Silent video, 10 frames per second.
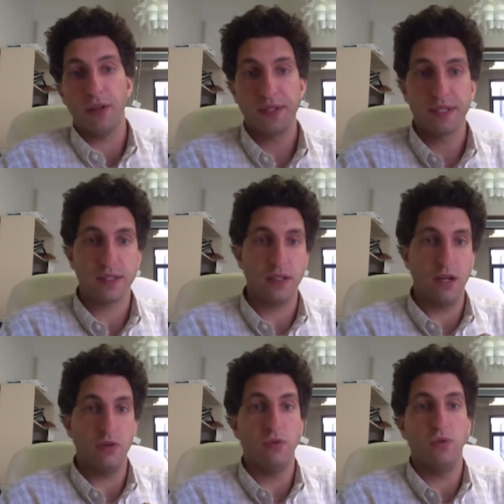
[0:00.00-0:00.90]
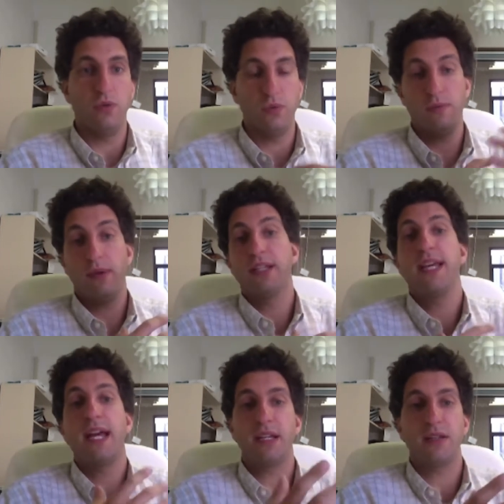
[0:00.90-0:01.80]
else, who
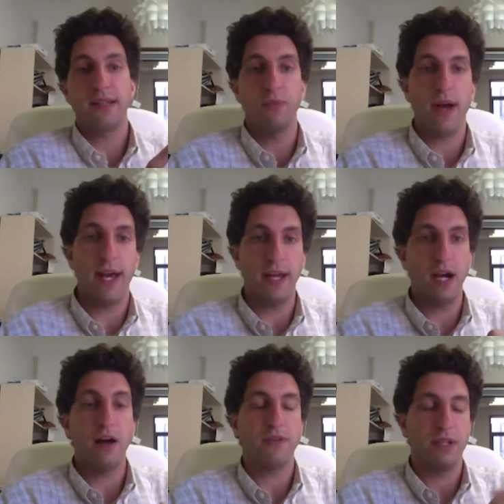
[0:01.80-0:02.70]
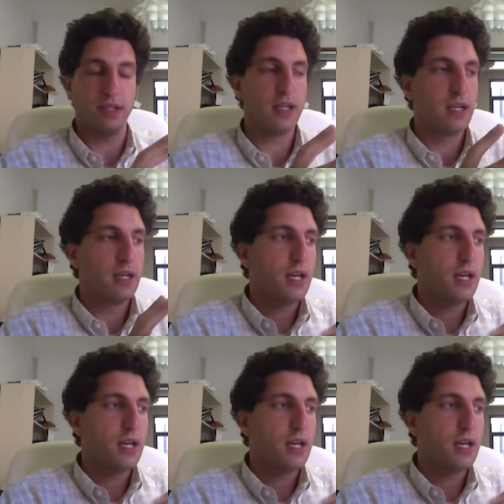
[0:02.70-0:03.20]
intended in some way, often,